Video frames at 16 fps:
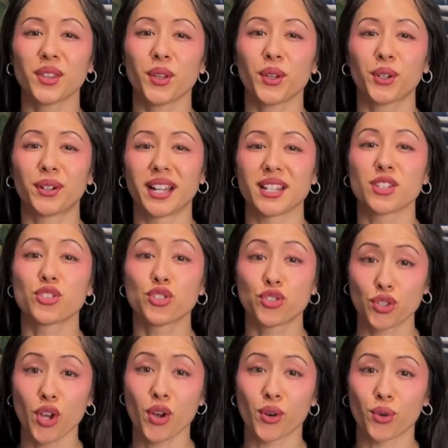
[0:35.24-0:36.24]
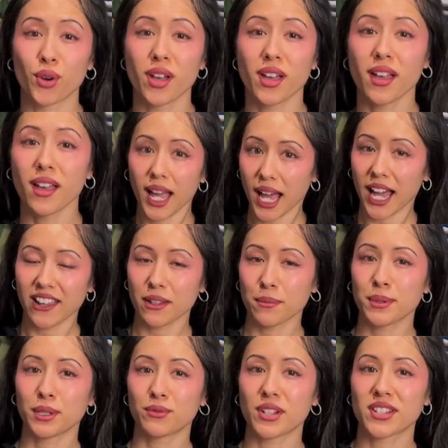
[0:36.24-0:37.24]
Alright, so I have
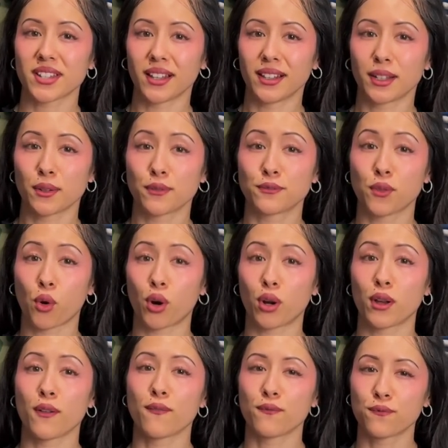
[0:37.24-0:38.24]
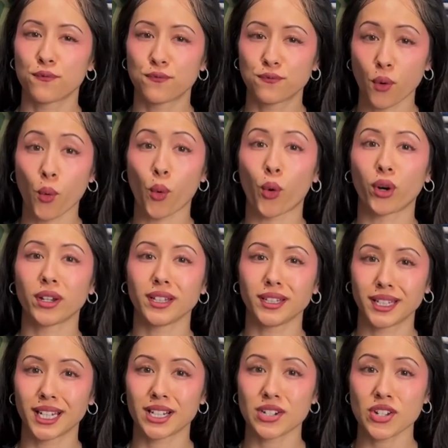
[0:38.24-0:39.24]
been reselling for 4
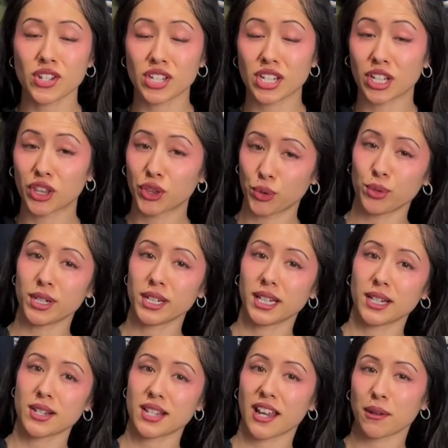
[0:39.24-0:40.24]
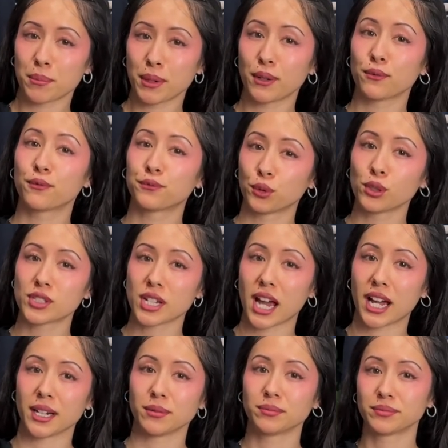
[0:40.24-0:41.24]
years. 3 years have been
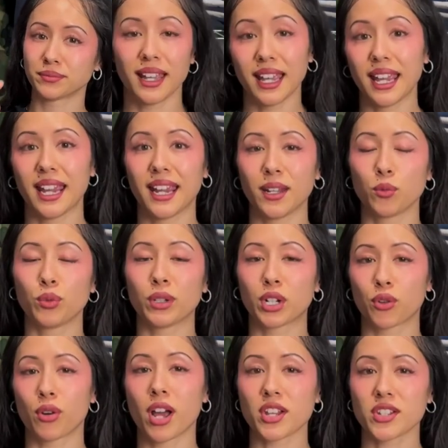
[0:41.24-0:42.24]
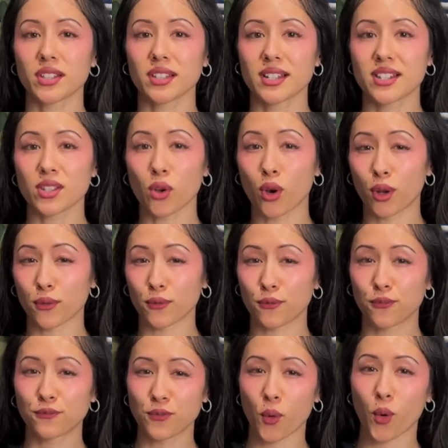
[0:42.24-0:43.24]
full-time, and we cross-list on
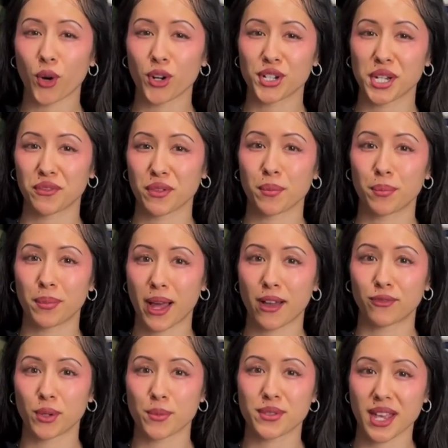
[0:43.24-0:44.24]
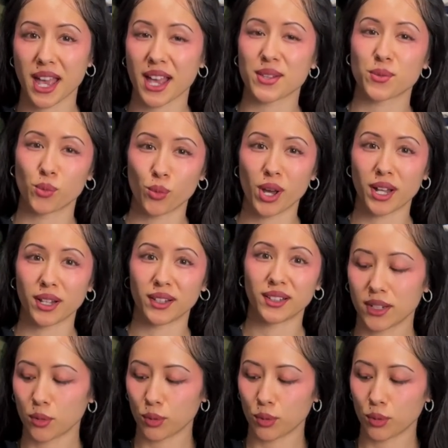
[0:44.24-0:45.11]
4 different platforms as well.